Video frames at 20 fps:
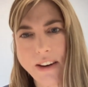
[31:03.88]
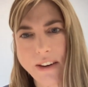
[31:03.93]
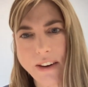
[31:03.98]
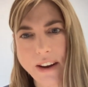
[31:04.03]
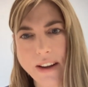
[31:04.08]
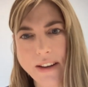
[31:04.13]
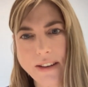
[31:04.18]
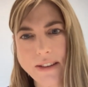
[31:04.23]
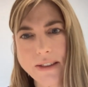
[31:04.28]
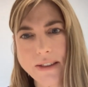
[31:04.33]

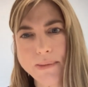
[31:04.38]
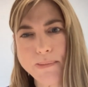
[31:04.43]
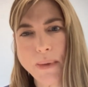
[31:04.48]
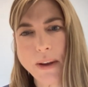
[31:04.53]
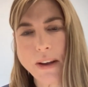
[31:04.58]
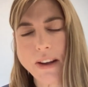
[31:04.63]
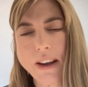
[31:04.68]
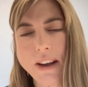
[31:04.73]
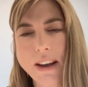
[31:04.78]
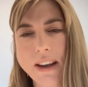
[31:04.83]
areas?
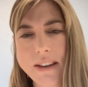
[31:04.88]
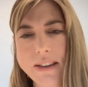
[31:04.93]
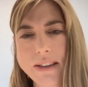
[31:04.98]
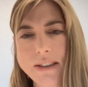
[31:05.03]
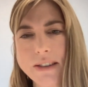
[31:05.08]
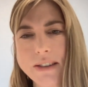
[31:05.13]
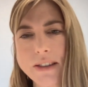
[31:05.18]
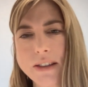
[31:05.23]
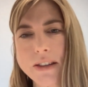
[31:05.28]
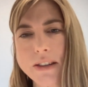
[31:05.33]

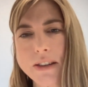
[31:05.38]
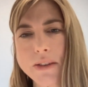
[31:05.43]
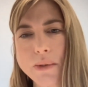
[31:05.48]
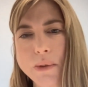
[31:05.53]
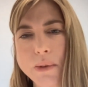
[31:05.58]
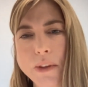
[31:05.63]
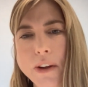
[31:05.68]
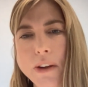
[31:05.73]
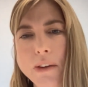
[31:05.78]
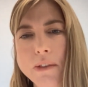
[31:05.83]
Because
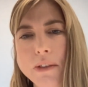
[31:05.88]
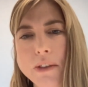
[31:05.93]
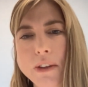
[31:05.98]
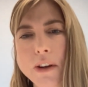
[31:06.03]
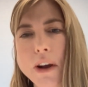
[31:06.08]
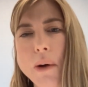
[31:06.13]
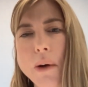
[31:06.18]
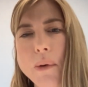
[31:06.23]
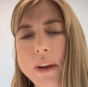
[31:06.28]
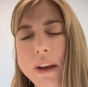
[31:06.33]
sort of the
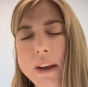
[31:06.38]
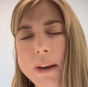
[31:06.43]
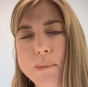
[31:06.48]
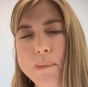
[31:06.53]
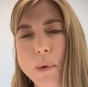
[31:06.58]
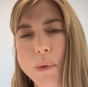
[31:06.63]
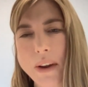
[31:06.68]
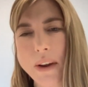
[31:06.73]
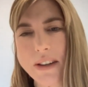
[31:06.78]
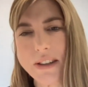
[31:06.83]
going in
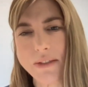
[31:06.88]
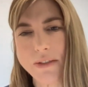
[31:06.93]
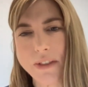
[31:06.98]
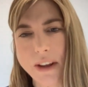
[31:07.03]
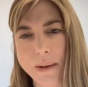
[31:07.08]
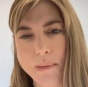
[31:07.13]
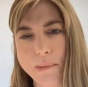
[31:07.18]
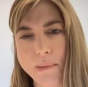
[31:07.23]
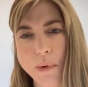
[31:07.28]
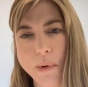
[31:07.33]
point of
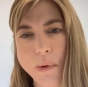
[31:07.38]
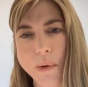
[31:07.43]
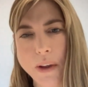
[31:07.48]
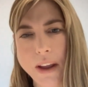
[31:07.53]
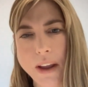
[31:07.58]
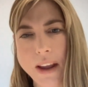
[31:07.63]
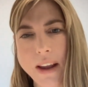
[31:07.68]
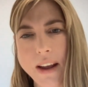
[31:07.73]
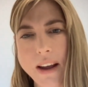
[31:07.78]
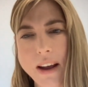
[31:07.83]
the
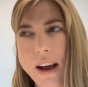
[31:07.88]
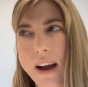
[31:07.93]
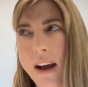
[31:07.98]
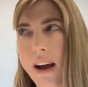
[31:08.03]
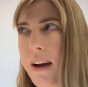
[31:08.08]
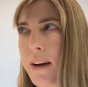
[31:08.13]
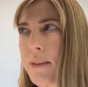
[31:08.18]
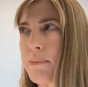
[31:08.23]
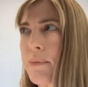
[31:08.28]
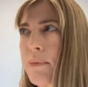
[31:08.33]
employee,
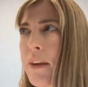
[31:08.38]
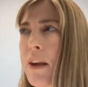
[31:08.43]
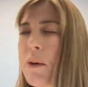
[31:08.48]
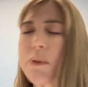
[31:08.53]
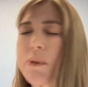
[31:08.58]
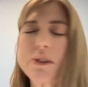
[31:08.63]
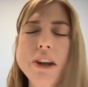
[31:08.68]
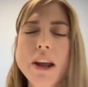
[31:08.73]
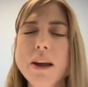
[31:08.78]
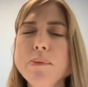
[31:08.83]

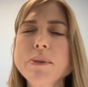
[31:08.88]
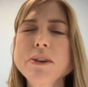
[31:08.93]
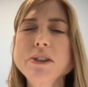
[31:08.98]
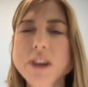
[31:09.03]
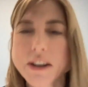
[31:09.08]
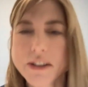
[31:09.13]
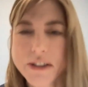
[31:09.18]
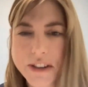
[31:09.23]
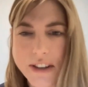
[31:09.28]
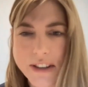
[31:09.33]
which can't be
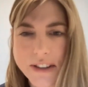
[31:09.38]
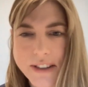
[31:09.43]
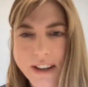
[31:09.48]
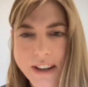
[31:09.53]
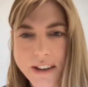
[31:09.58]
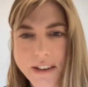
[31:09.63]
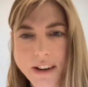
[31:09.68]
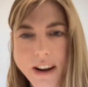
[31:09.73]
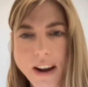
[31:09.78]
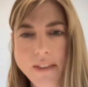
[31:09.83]
judged in a
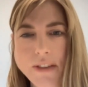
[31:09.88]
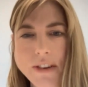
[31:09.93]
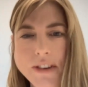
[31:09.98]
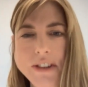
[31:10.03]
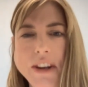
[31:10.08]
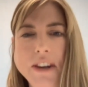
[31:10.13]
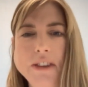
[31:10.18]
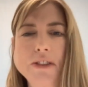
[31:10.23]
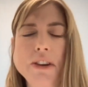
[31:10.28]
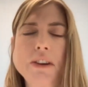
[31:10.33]
single
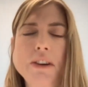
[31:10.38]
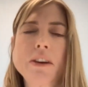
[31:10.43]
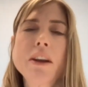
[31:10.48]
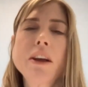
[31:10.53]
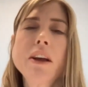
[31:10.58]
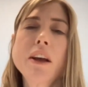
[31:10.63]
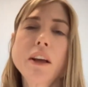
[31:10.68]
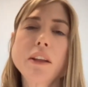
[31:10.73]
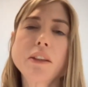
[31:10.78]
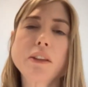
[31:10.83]
conversation,
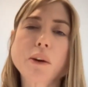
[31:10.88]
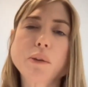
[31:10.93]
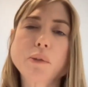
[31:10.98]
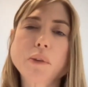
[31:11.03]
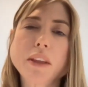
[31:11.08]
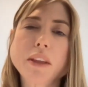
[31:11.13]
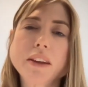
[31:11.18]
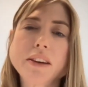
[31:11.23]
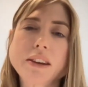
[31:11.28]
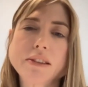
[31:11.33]
though it
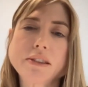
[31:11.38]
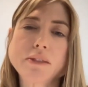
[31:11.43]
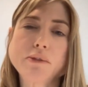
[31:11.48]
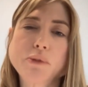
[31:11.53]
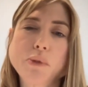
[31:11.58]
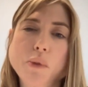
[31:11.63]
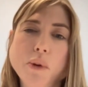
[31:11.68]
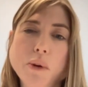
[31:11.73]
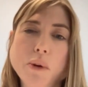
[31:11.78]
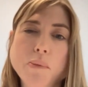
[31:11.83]
really does
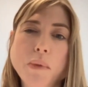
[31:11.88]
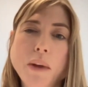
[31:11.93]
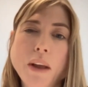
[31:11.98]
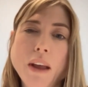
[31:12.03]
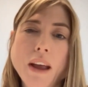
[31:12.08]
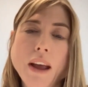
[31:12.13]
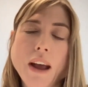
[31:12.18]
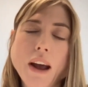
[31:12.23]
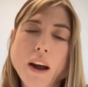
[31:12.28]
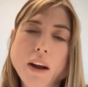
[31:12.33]
inform
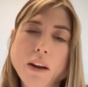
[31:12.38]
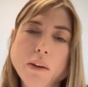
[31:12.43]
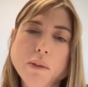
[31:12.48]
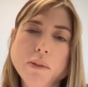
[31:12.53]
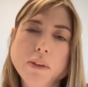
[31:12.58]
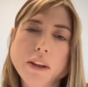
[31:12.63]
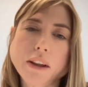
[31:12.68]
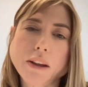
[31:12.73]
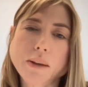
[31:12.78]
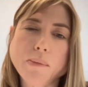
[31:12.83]
how you
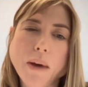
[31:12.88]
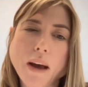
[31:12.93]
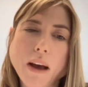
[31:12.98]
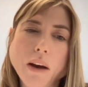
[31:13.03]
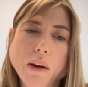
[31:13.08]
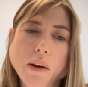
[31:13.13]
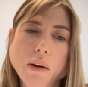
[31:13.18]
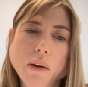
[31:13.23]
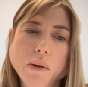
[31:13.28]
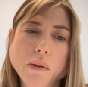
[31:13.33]
think
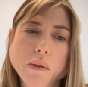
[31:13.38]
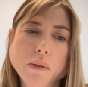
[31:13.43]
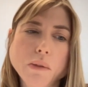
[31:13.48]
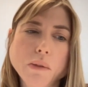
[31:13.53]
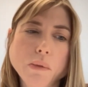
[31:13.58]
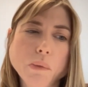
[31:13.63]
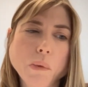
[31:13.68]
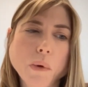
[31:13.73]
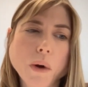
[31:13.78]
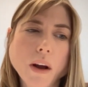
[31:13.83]
about
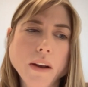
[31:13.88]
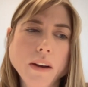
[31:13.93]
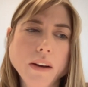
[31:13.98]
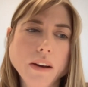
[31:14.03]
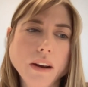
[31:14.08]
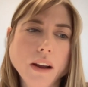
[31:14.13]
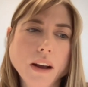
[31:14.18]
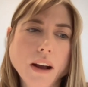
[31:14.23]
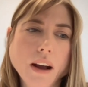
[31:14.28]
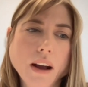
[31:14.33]
what
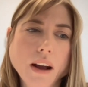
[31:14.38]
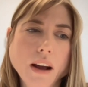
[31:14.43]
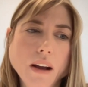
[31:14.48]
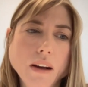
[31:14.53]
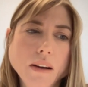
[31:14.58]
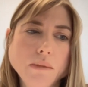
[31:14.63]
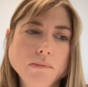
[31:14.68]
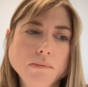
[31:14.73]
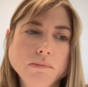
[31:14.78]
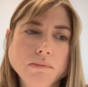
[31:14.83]

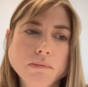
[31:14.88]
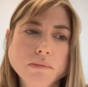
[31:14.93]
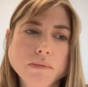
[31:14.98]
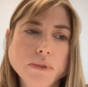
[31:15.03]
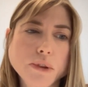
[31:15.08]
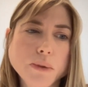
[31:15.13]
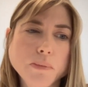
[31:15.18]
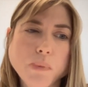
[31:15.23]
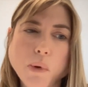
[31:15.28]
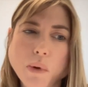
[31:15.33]

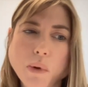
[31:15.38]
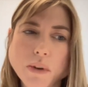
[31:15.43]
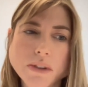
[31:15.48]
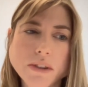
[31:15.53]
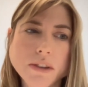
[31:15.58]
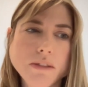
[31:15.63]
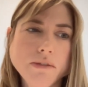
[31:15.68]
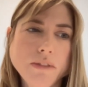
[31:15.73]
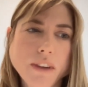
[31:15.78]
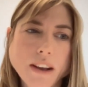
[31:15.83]

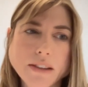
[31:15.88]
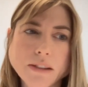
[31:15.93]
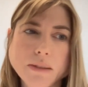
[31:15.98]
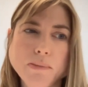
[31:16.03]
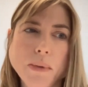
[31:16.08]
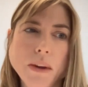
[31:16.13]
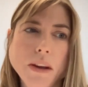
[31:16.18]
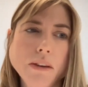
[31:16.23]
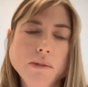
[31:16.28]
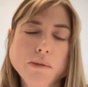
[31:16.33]
supports,
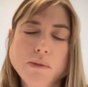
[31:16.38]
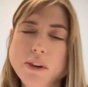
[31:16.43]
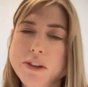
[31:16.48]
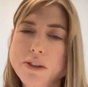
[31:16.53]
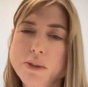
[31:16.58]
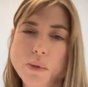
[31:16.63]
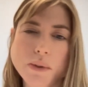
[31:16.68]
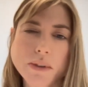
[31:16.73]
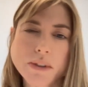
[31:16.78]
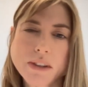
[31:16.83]
investment,
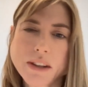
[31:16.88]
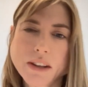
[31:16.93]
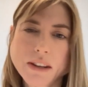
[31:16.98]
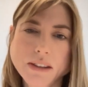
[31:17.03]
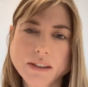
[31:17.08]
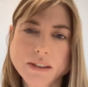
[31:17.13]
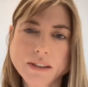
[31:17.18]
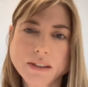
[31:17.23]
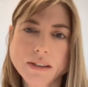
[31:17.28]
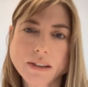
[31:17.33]

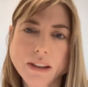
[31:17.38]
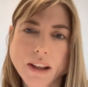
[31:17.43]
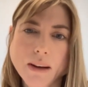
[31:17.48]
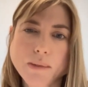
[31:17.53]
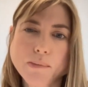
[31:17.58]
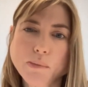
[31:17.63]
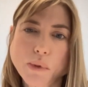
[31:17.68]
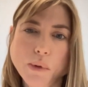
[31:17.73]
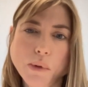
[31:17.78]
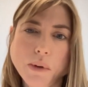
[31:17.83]
resources that
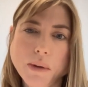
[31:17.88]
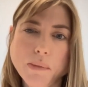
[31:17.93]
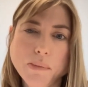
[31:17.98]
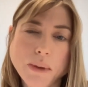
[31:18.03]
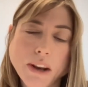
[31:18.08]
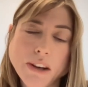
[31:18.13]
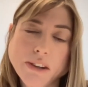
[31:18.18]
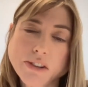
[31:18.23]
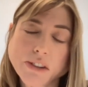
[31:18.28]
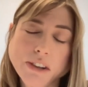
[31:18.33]
employee
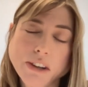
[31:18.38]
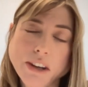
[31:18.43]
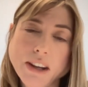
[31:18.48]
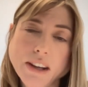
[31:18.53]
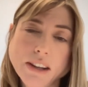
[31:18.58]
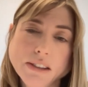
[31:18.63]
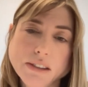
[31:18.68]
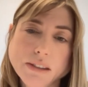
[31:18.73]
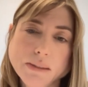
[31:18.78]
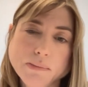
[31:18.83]
potentially
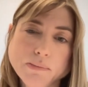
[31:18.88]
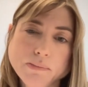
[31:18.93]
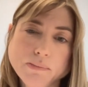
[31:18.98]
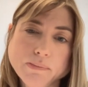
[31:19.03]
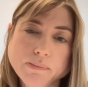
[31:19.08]
needs.